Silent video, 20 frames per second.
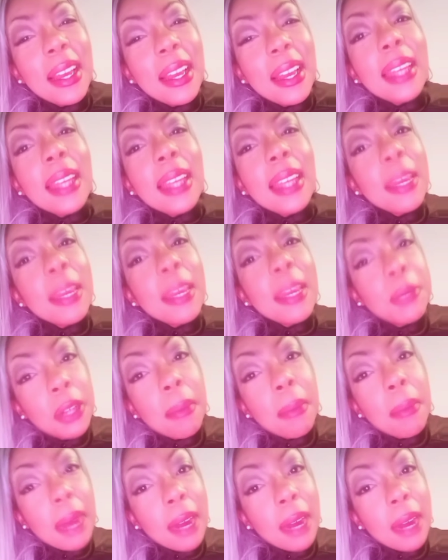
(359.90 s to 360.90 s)
keeps your
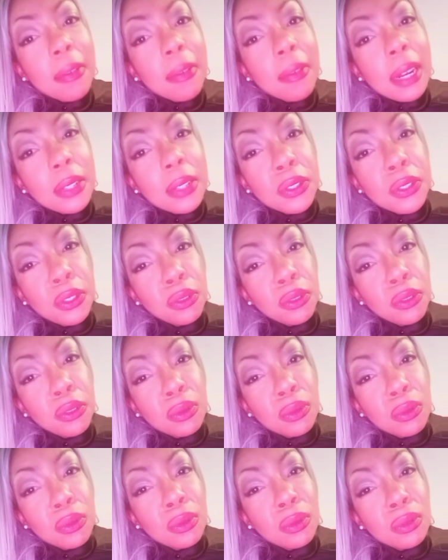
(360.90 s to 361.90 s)
mind right too.
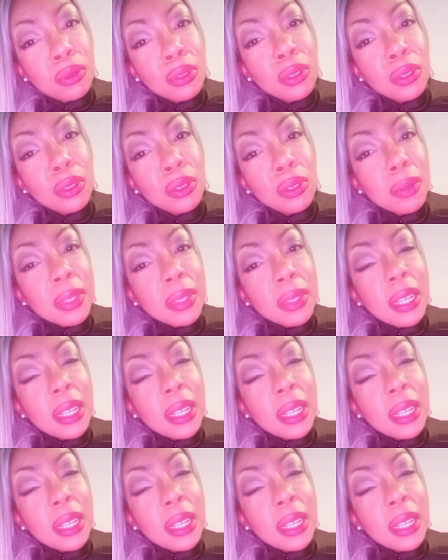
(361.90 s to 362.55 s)
You know what I'm saying?